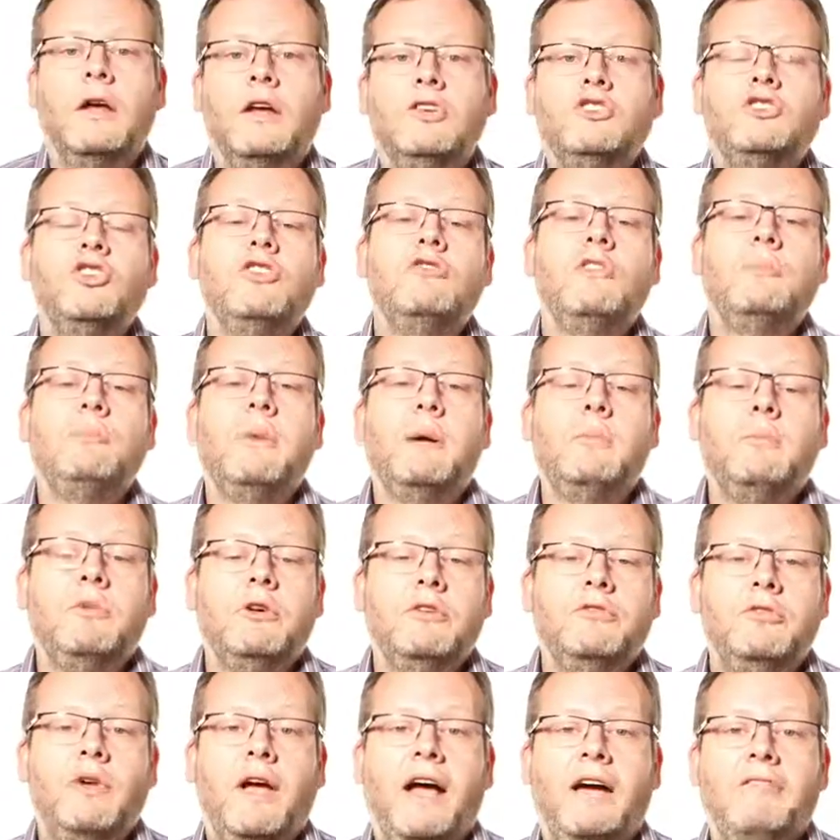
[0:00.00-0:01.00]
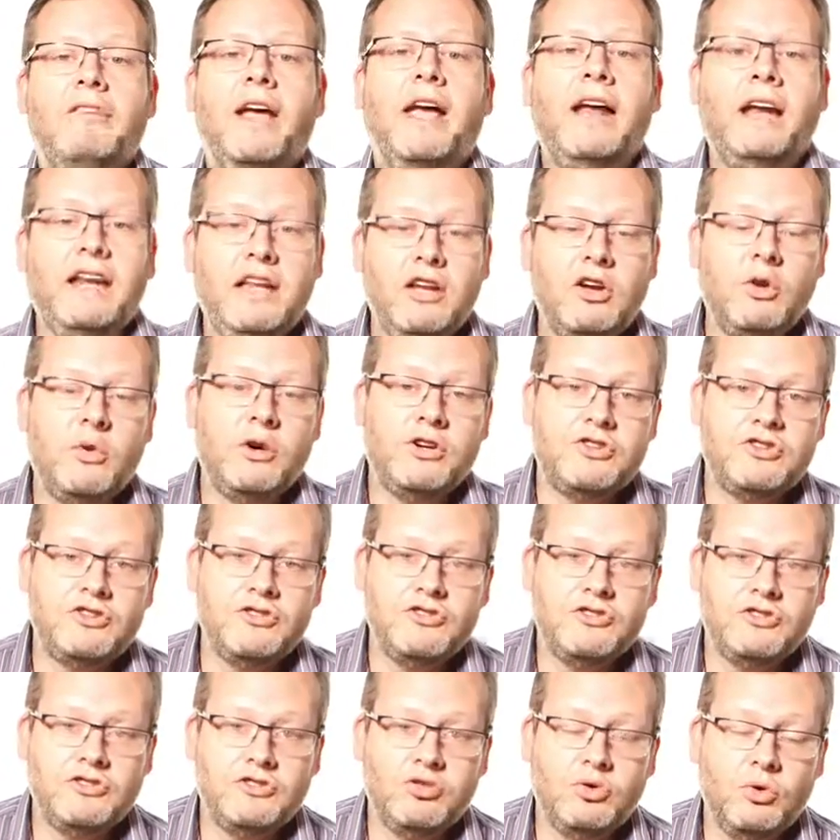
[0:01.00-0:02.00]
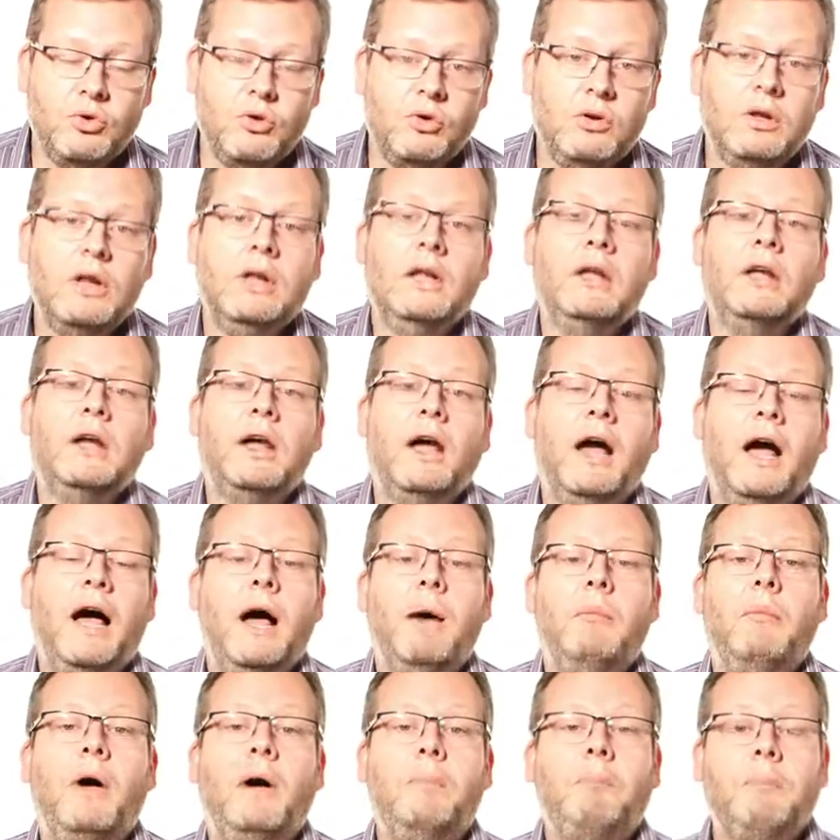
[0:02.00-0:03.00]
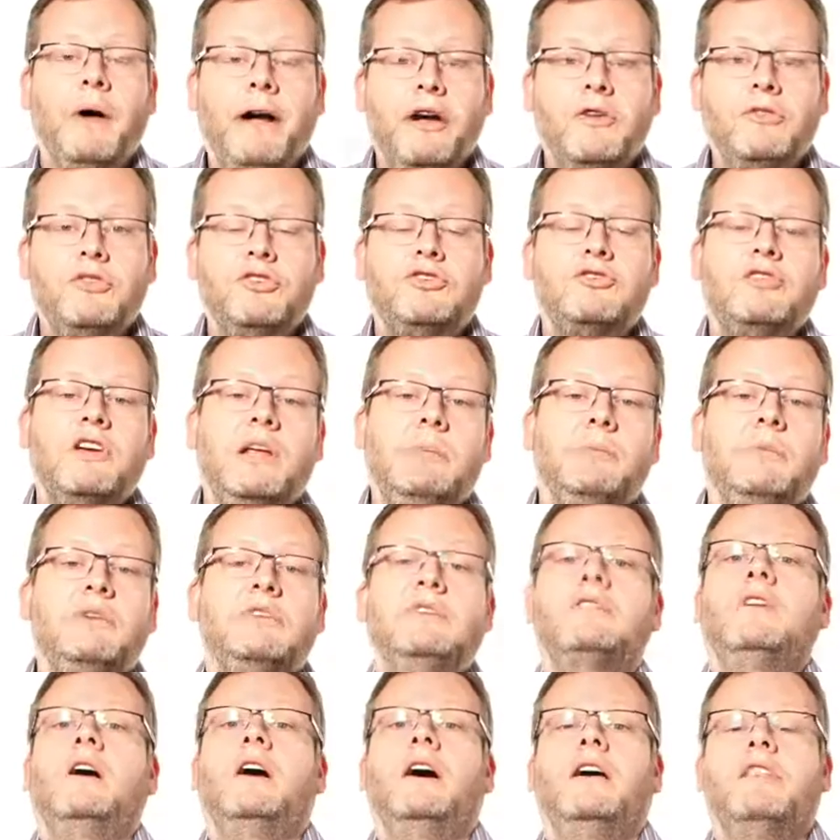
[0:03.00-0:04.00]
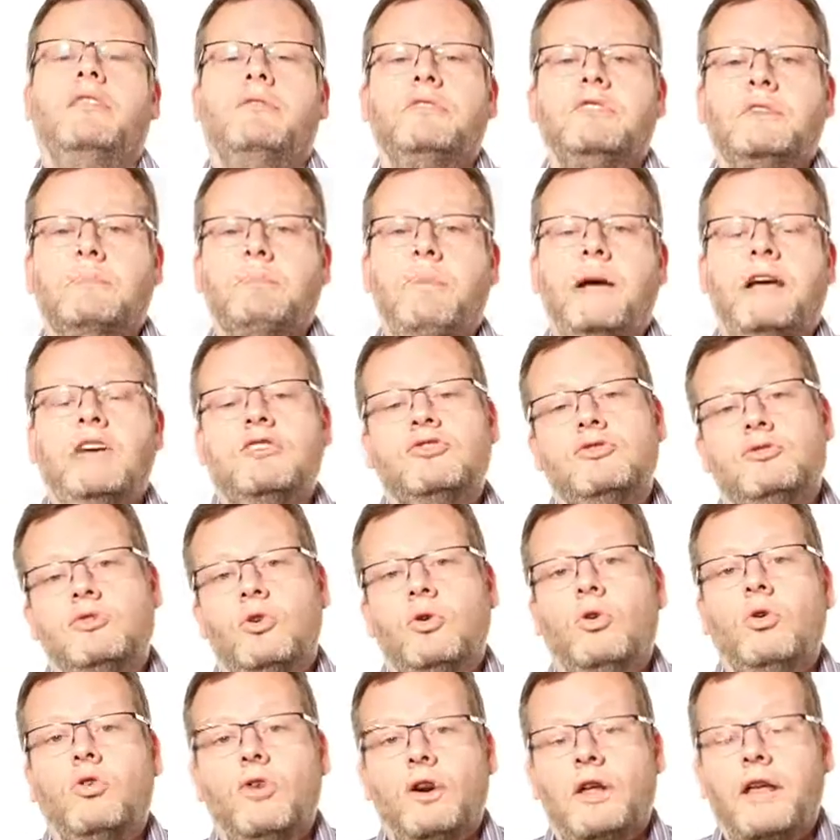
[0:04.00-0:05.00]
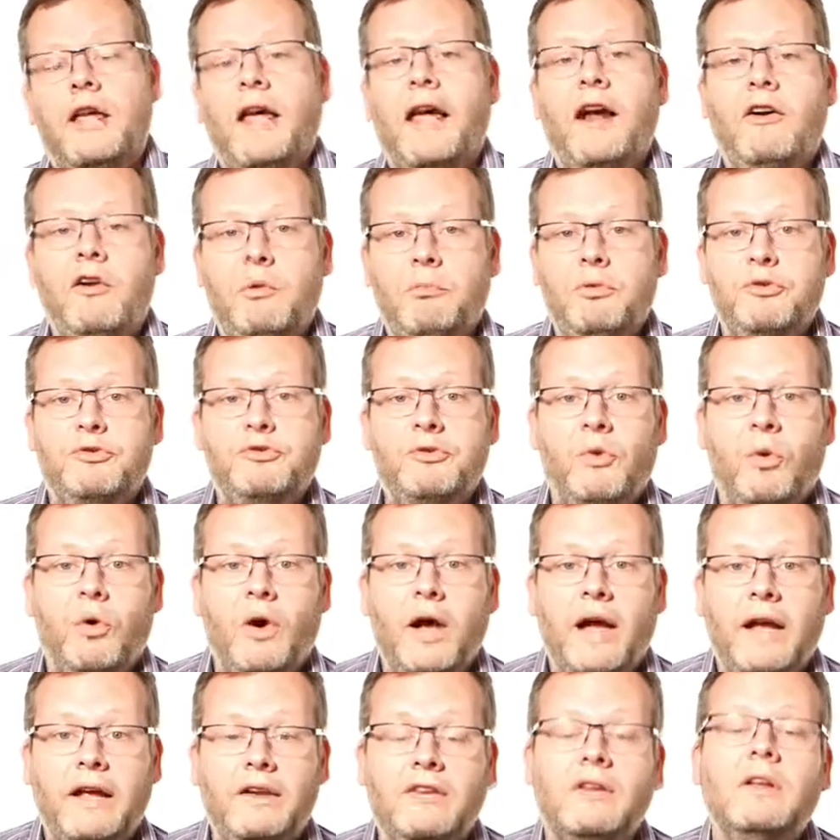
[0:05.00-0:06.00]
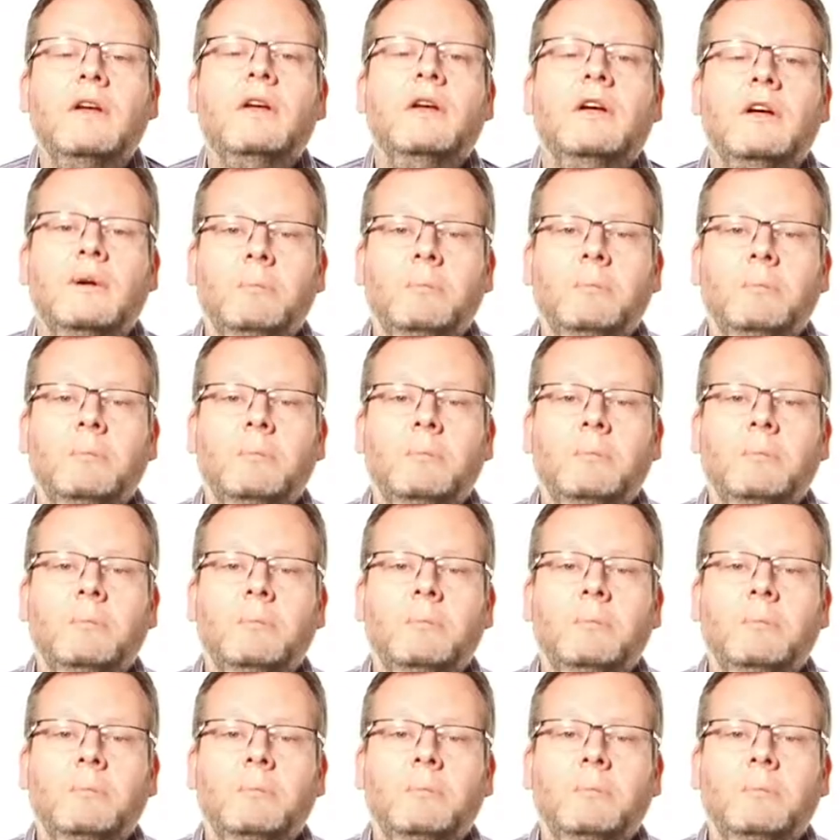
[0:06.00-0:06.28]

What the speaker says: And do remember, if you have any questions at all about the treatment, either as a patient or a carer beforehand,